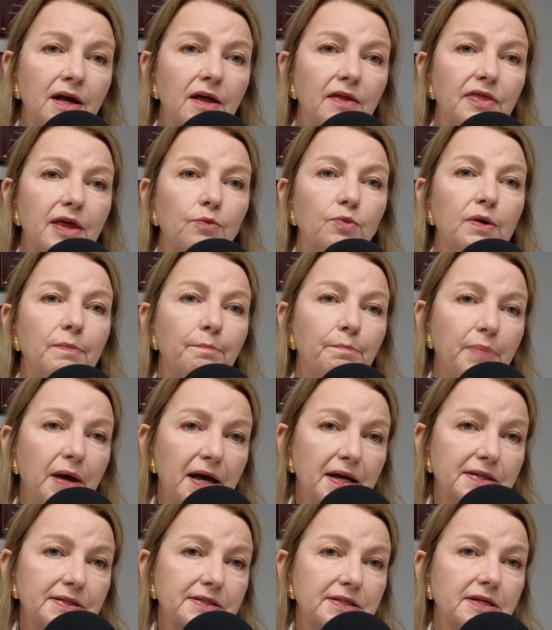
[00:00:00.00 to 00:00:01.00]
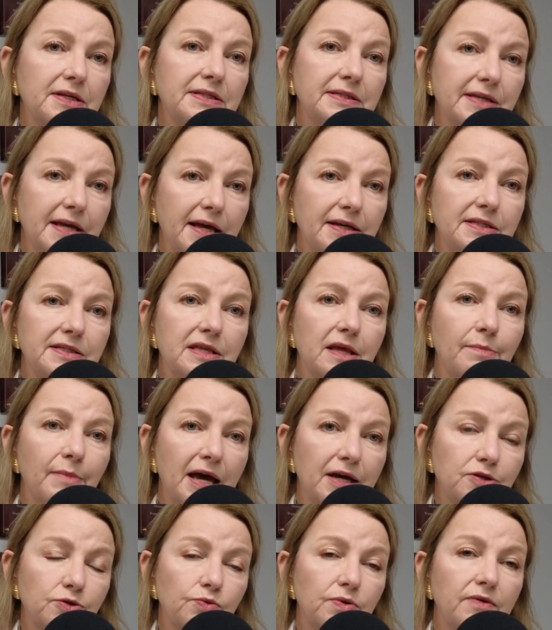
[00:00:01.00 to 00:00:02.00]
that would best assess the
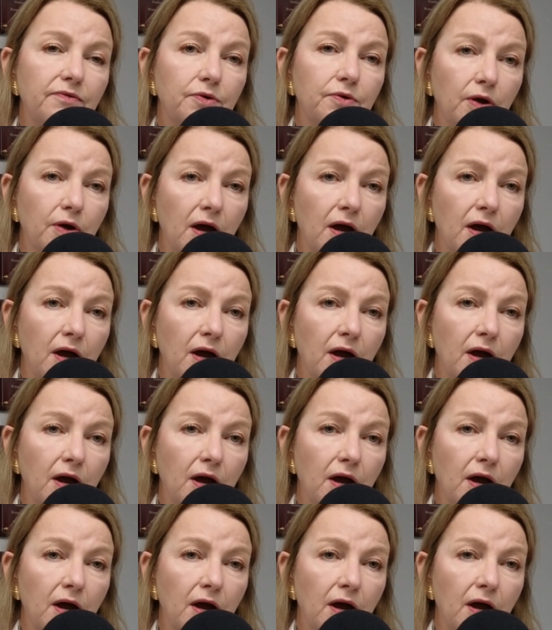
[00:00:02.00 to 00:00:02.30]
mastery of